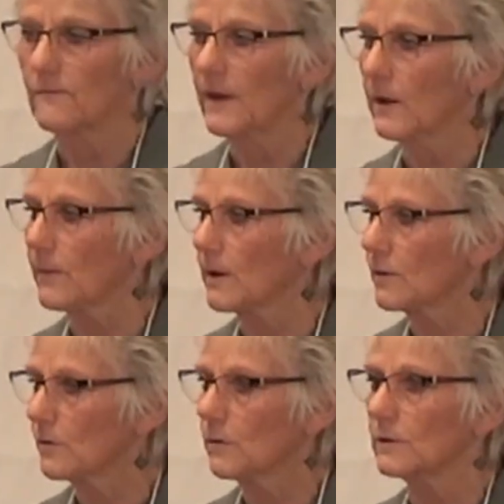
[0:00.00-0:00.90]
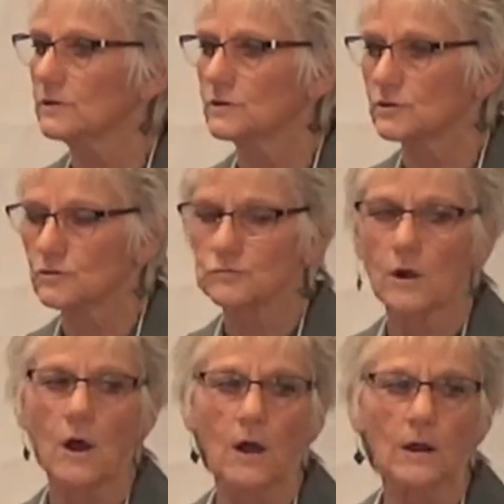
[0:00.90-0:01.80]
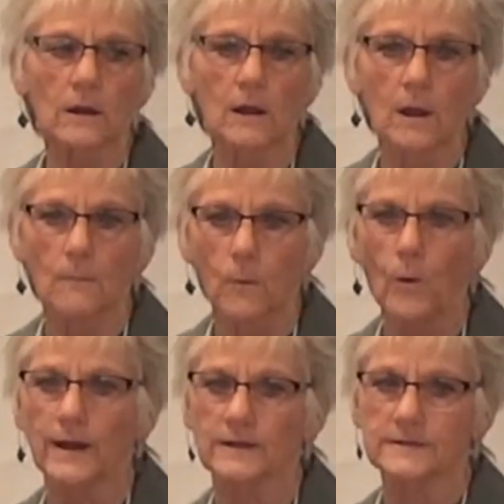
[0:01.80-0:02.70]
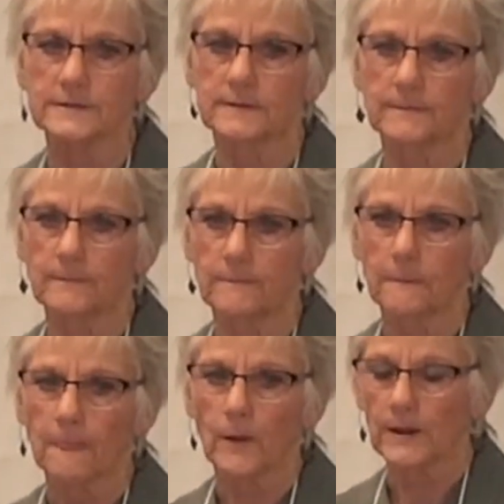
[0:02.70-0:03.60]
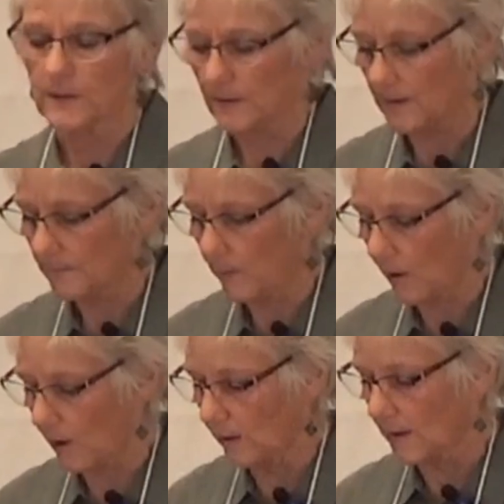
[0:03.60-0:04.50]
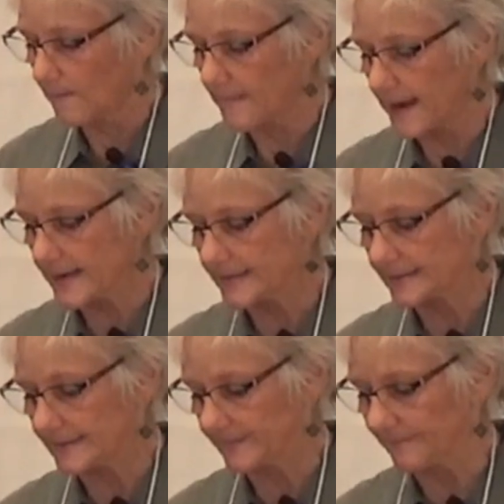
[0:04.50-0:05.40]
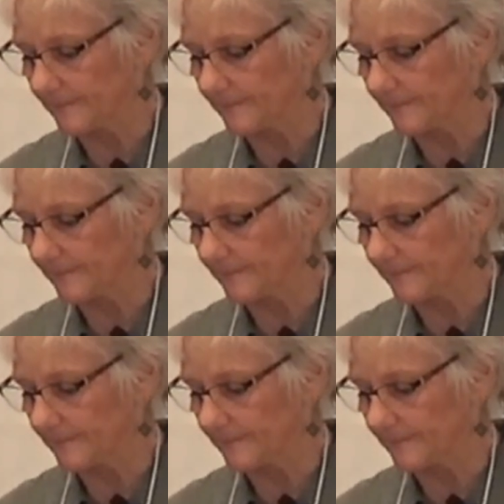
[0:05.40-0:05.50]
Very good, strong points, right, that Paul makes.